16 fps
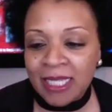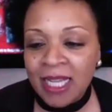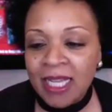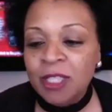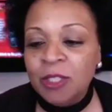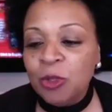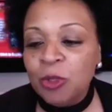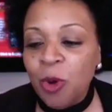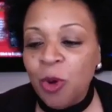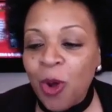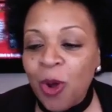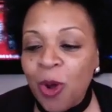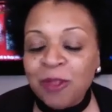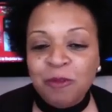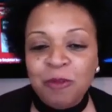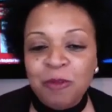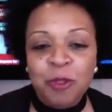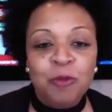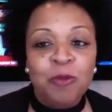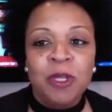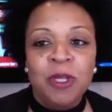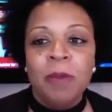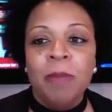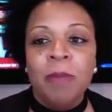to all of you
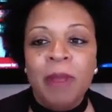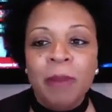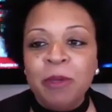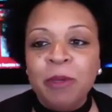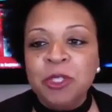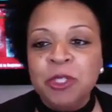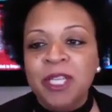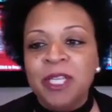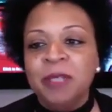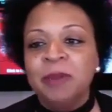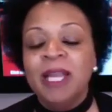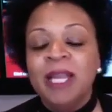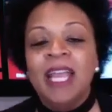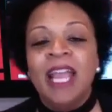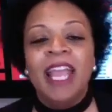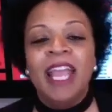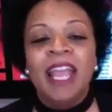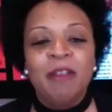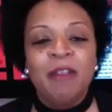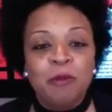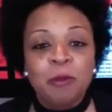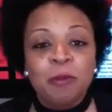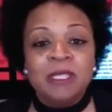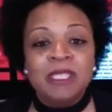for your membership and
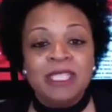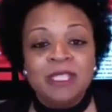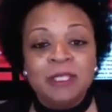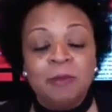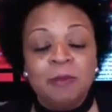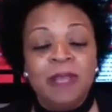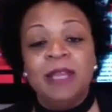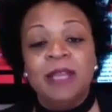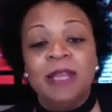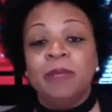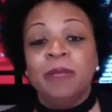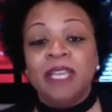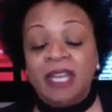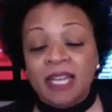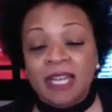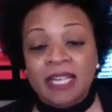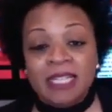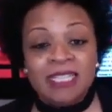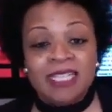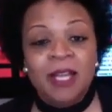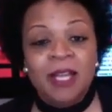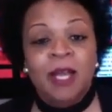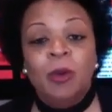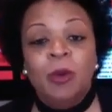for participating, because
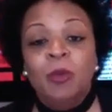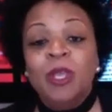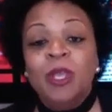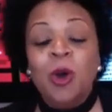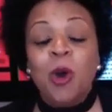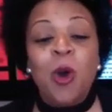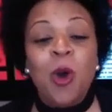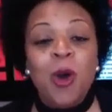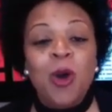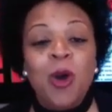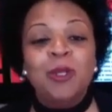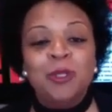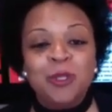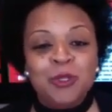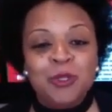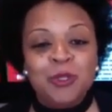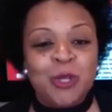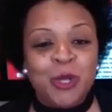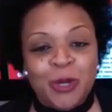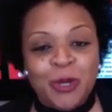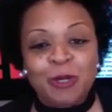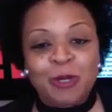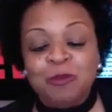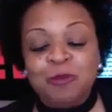we all
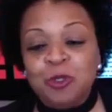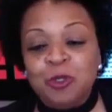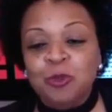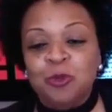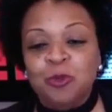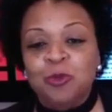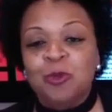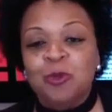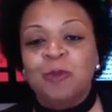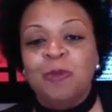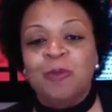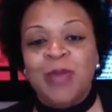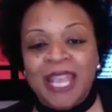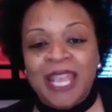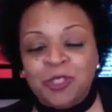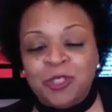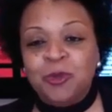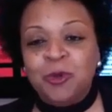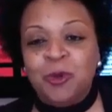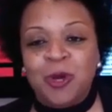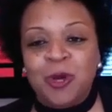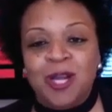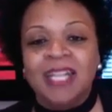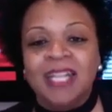deserve to make
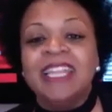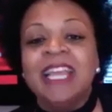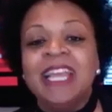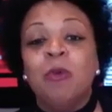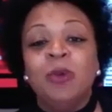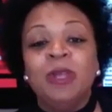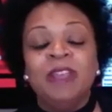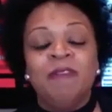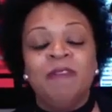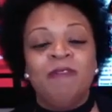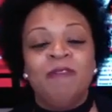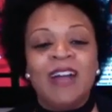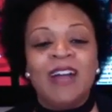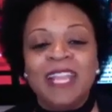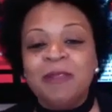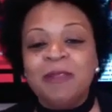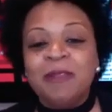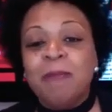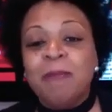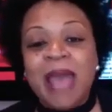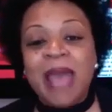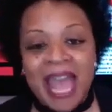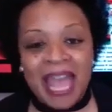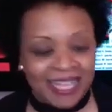sure that we fight
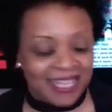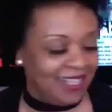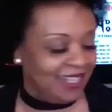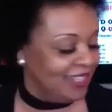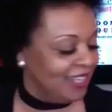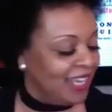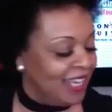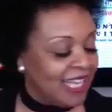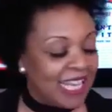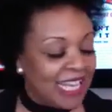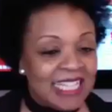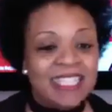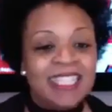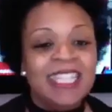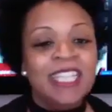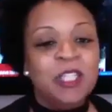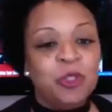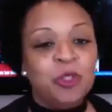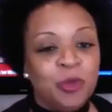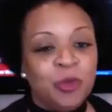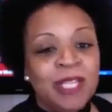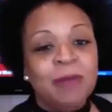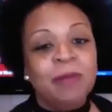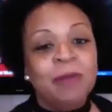back against the
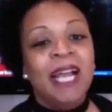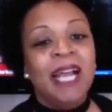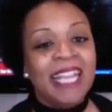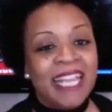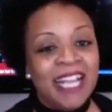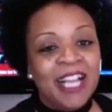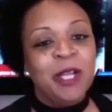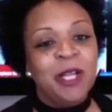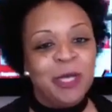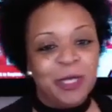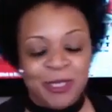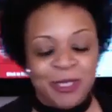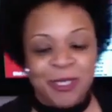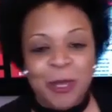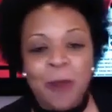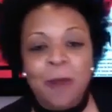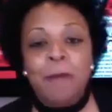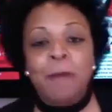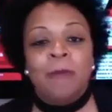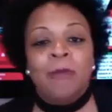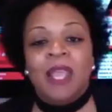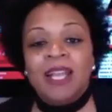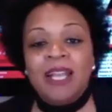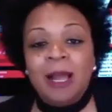dream killers. And